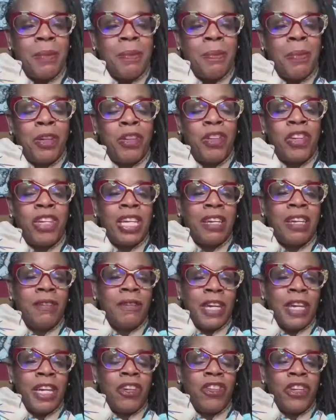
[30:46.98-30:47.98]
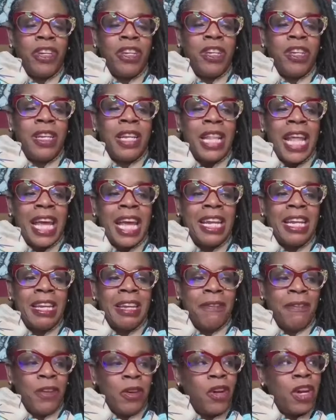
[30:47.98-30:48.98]
pushing innovation. That
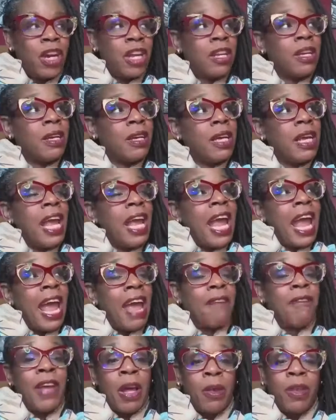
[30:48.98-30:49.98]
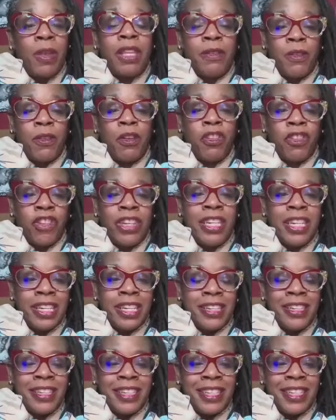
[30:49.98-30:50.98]
if you're going to have healthy
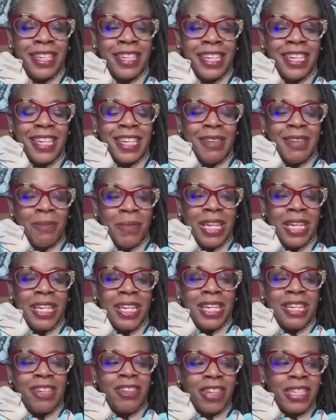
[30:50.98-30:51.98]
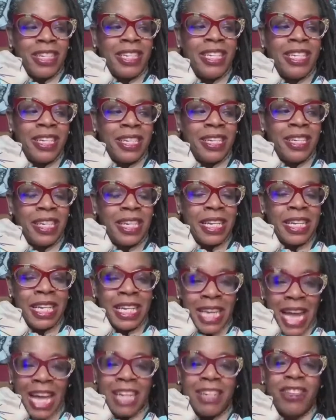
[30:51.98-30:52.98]
Virginians, meaning just
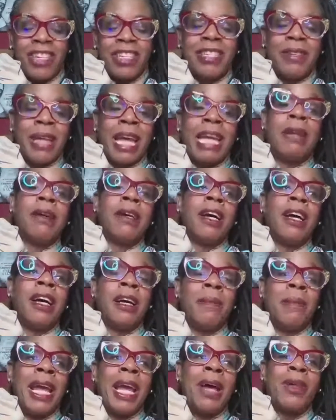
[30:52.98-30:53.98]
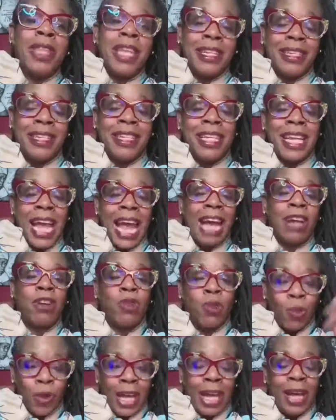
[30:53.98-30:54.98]
not just like health as in
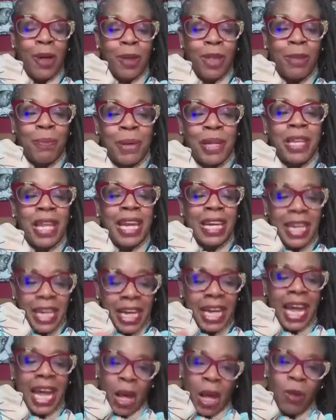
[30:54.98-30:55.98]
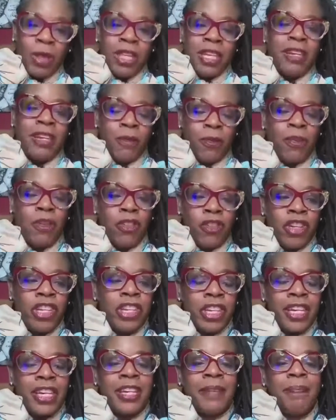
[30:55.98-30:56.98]
actual health, but like a healthy
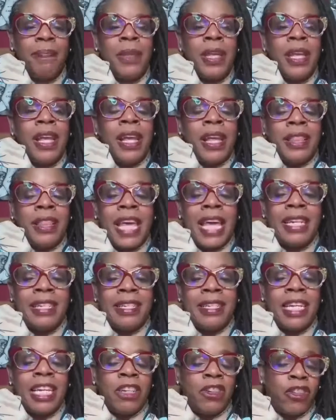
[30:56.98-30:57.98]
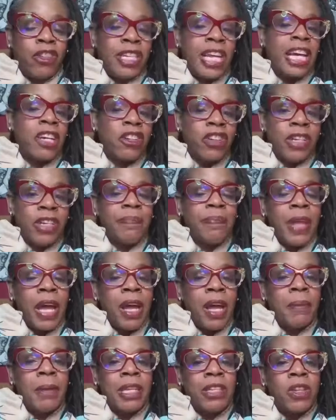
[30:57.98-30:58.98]
Virginia, that is the intersection.
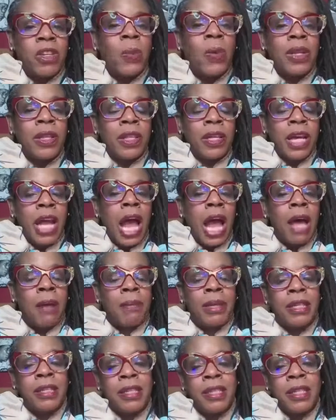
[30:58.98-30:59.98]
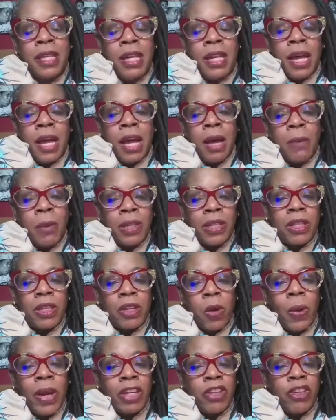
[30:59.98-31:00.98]
And so one of the comments, one of the
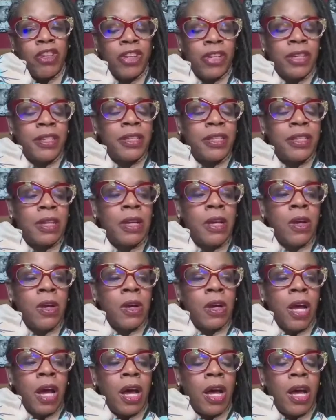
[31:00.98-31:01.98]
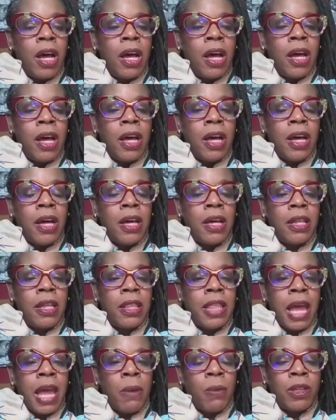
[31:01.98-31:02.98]
questions
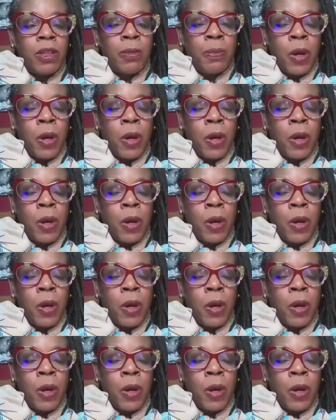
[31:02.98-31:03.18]
that was